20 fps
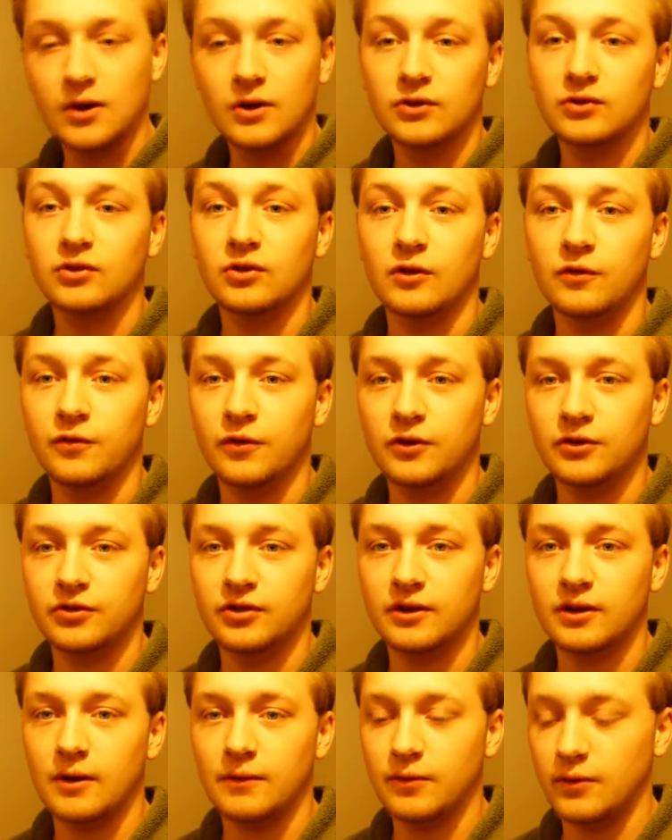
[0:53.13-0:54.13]
So the first
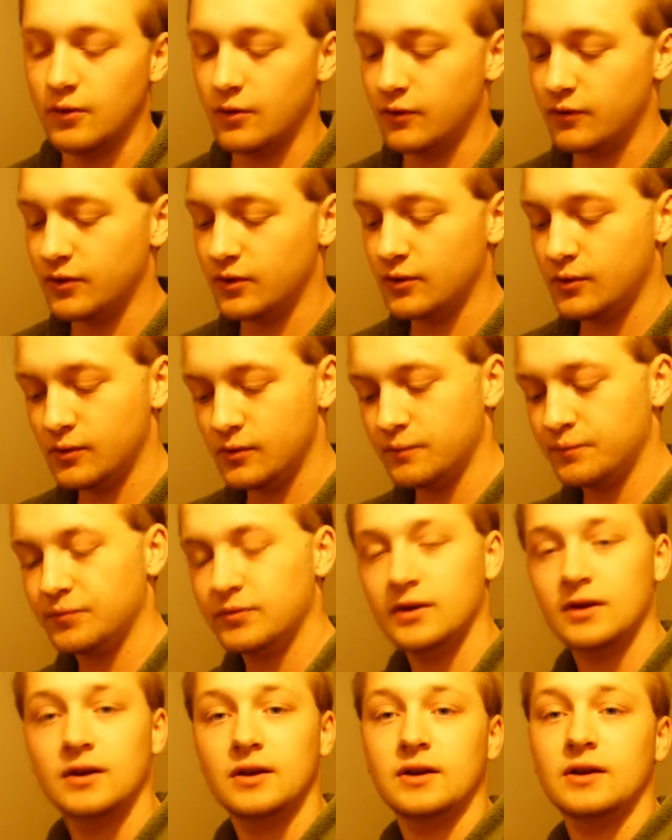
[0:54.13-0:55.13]
thing up for review
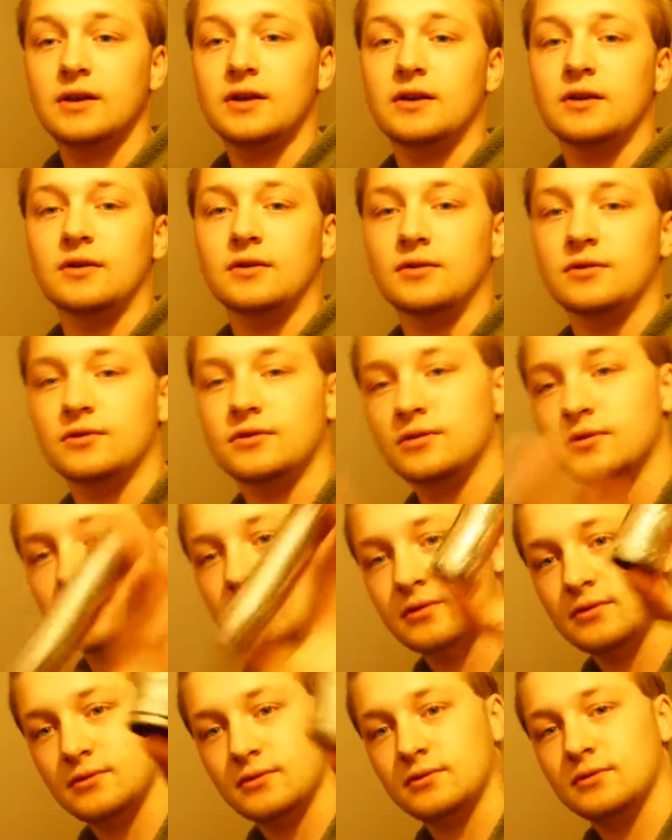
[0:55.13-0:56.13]
is
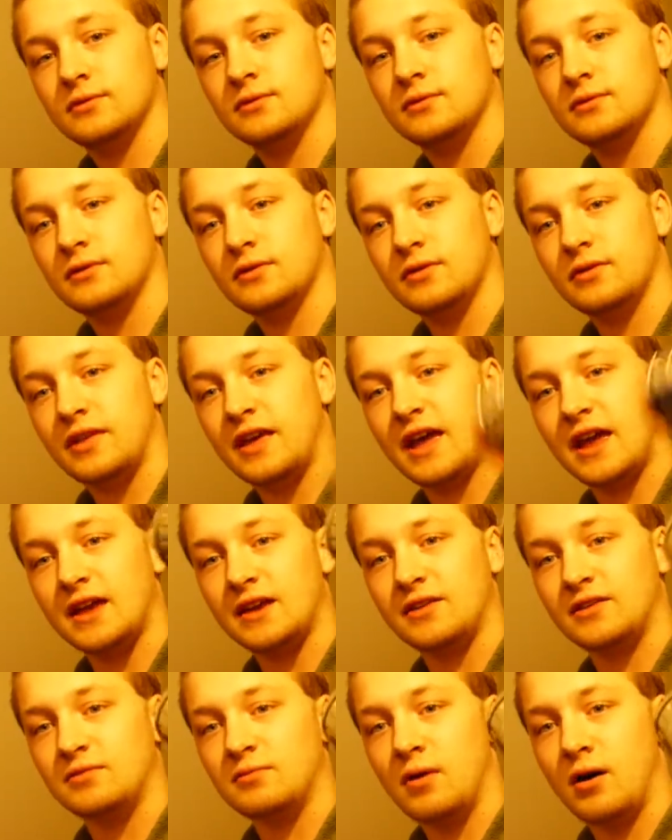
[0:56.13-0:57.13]
the
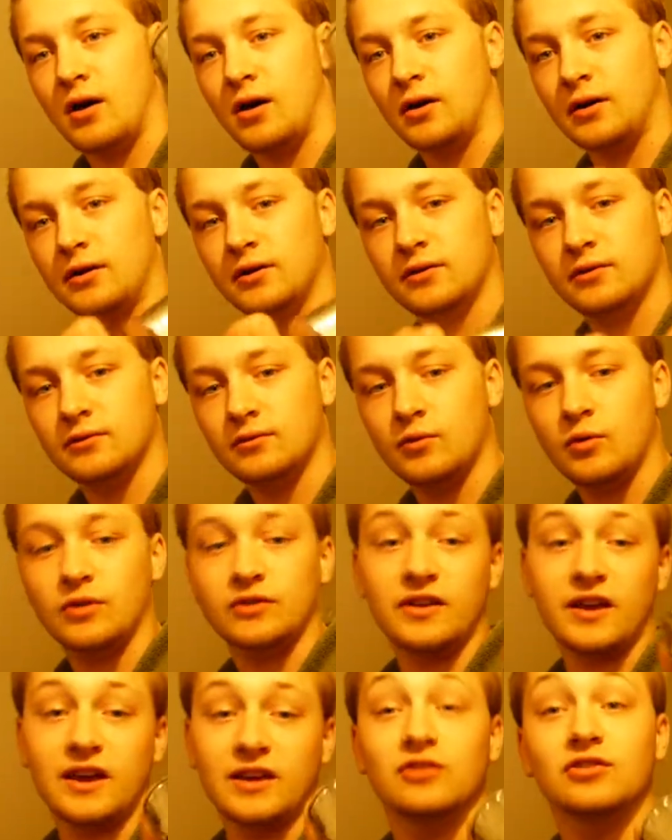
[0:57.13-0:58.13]
Hades mod,
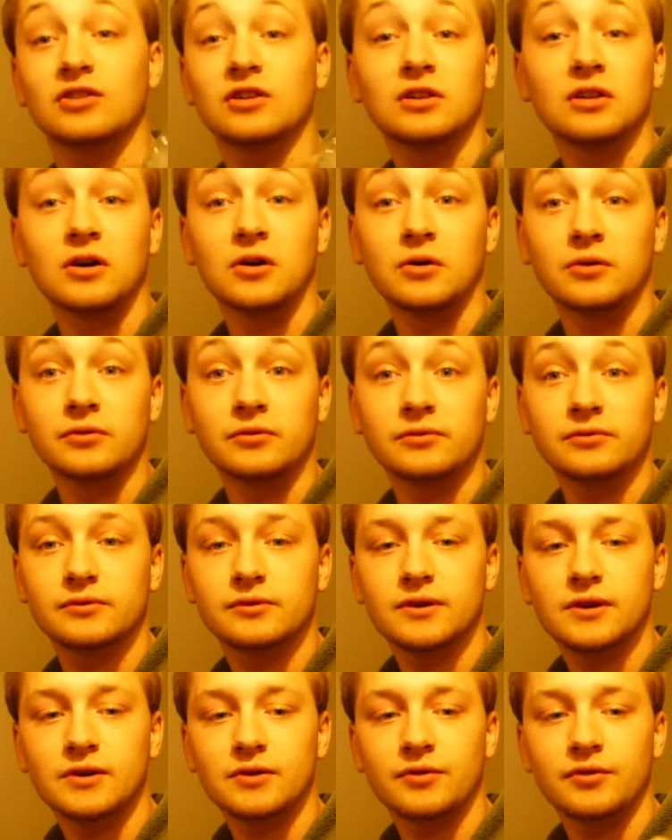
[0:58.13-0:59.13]
Hades clone
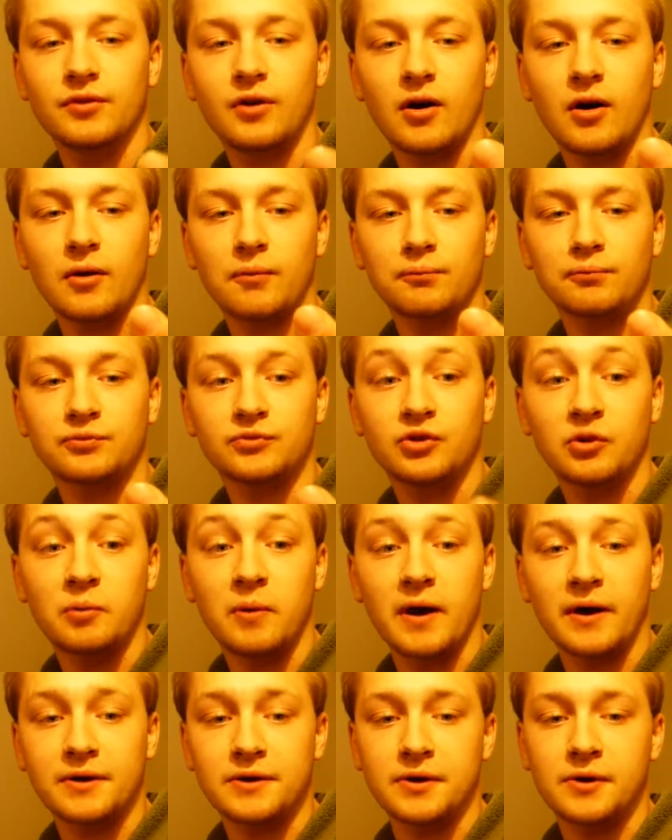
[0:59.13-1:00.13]
from
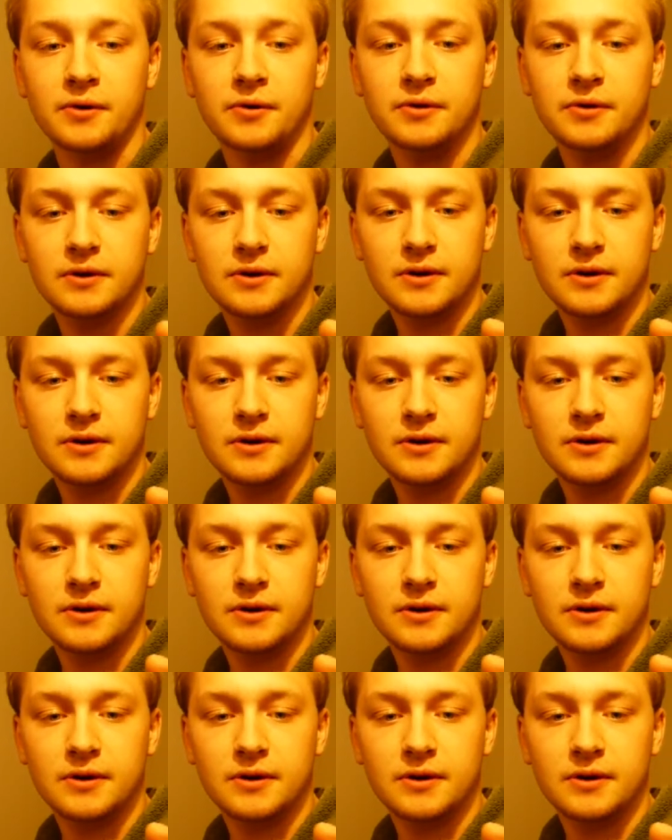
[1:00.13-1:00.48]
Tobbbeco.